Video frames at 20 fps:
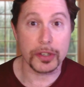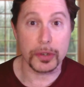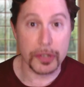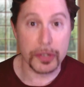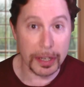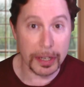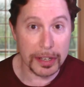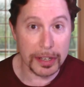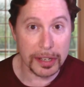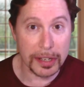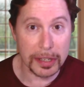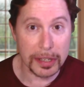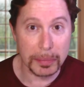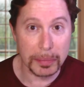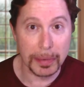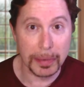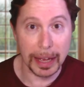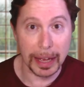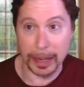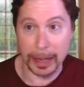
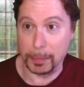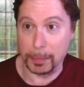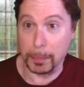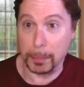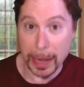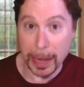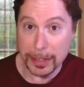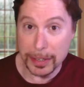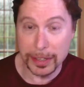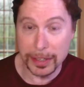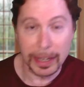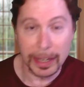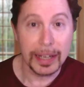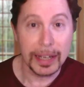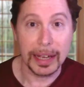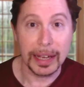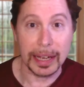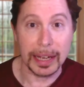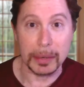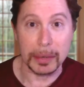cynicism at best
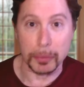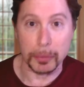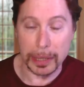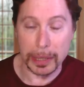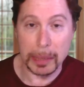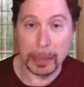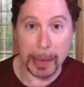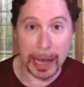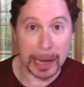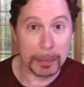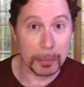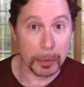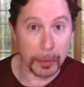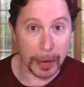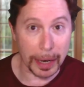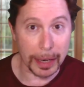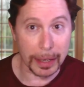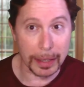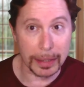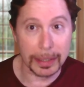and really bad
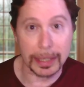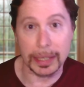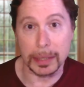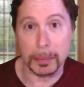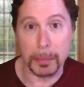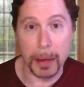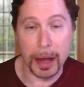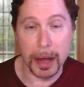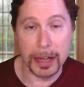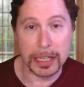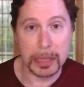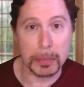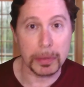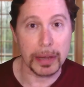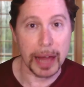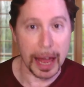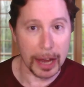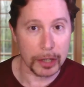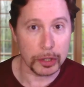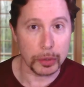morale and possible
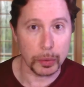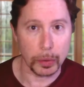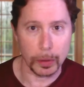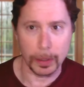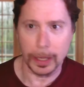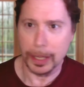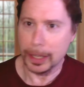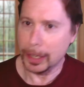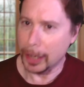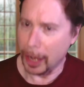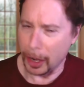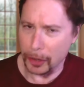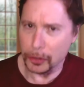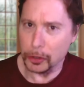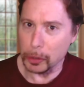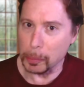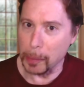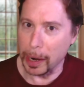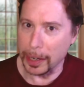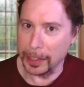actual
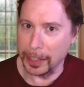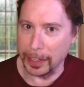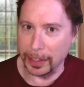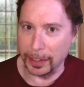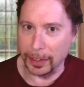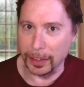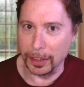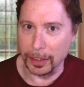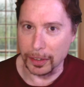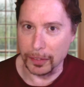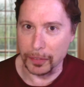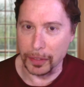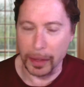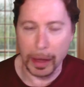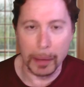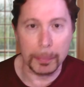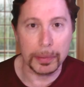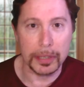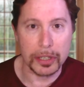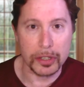undermining of the
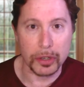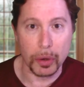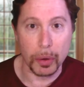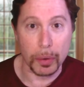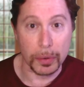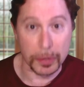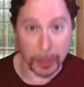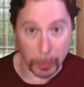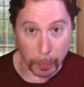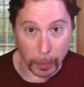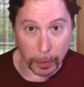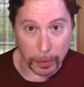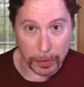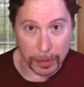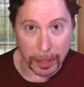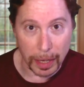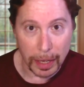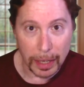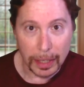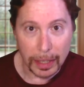company's goals at worst.
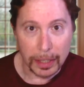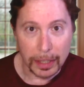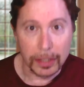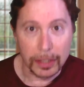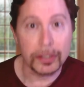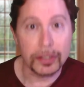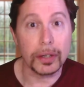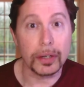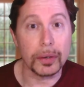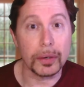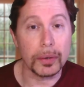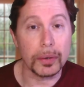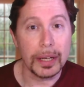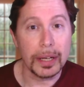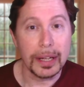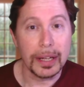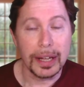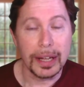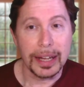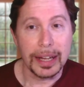So,
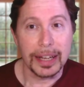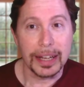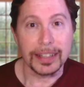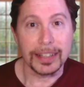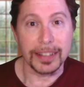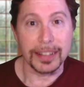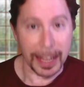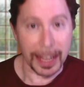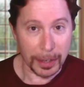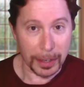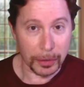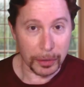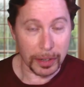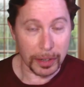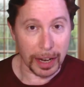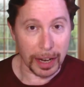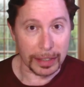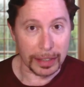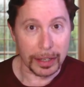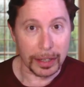like it or
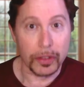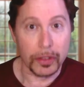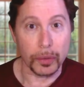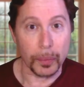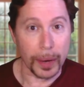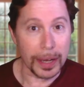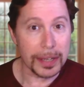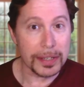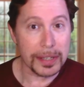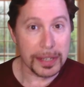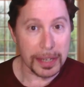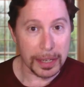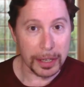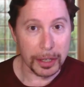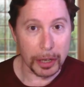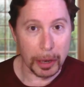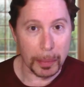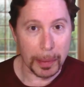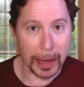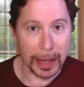not, the way a
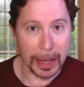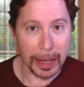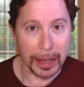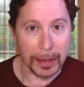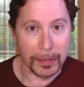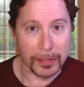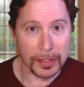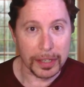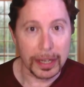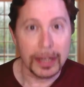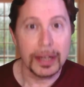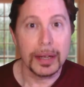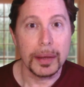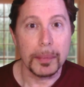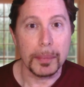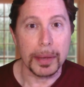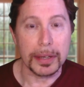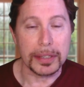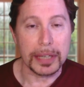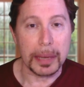CEO behaves
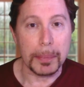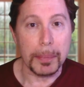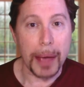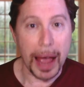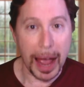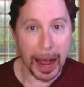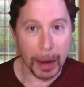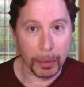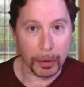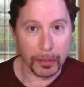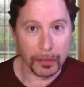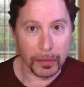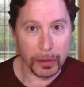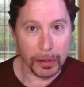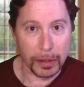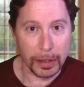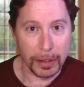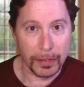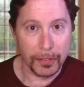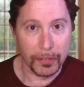makes a
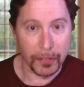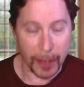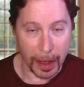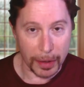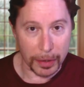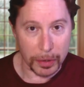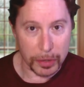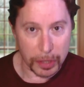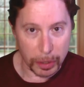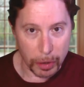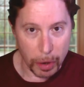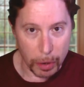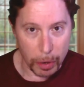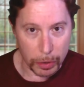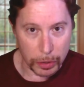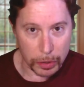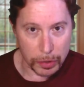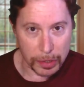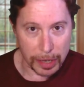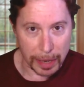powerful values and culture
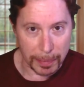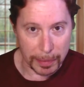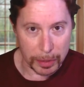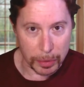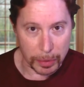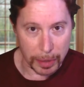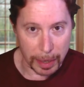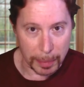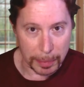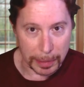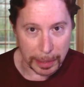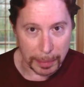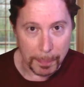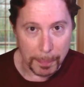statement to a company.